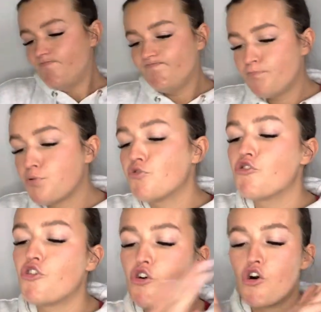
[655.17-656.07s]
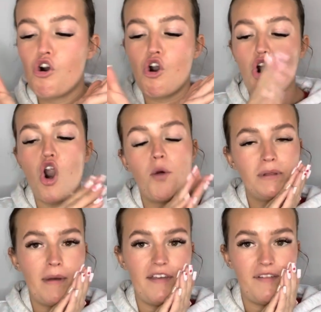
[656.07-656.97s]
probably
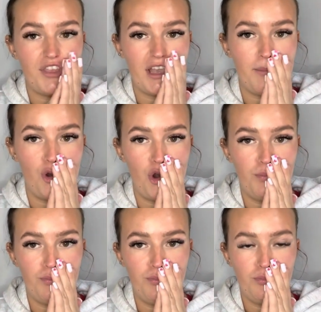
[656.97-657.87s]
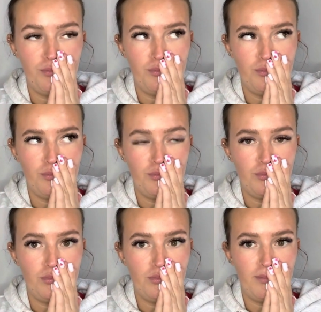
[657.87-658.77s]
my favourite thing I bought.
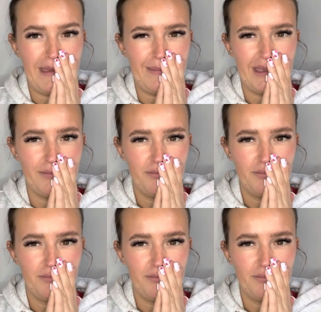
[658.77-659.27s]
Maybe.